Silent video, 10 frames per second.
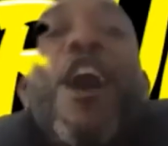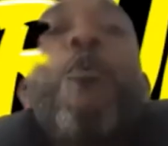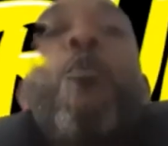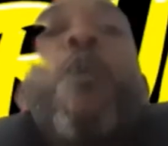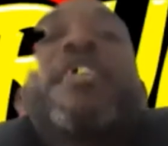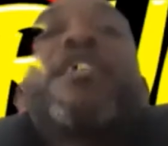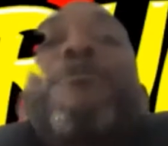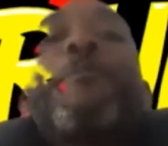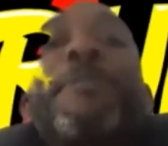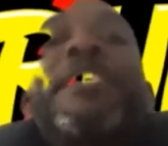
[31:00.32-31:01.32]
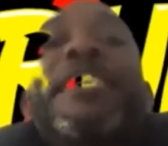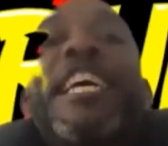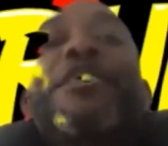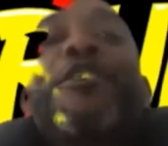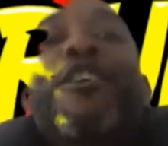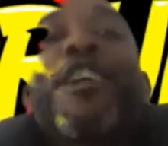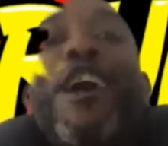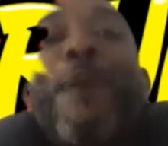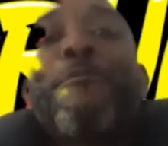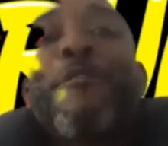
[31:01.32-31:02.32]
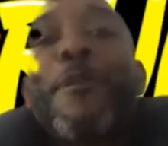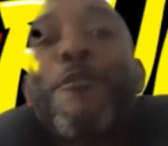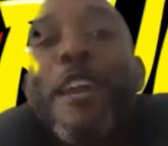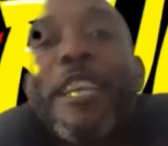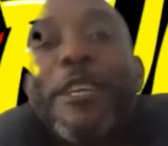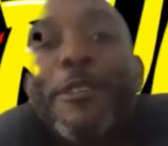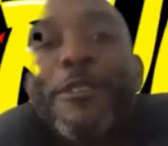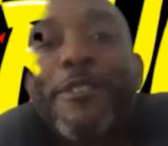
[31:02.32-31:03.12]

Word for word: where's the representation going to come from on radio?